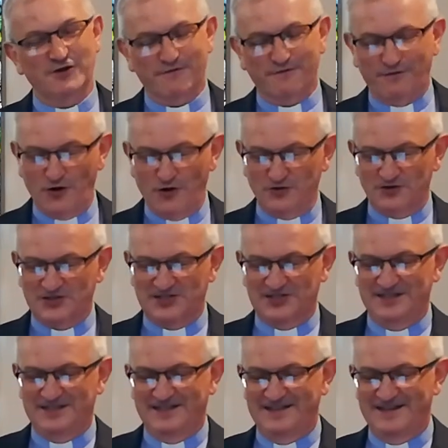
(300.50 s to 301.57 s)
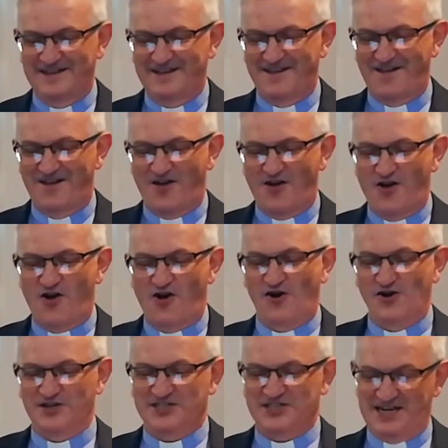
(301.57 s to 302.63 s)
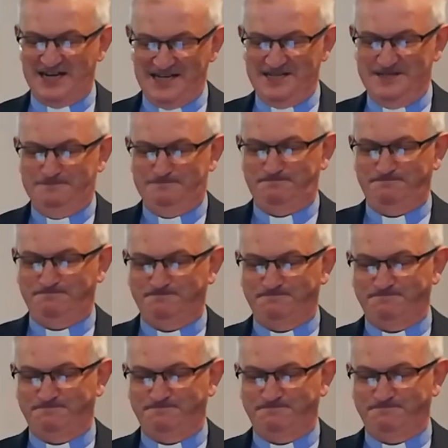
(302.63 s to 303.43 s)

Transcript: do you float or sink?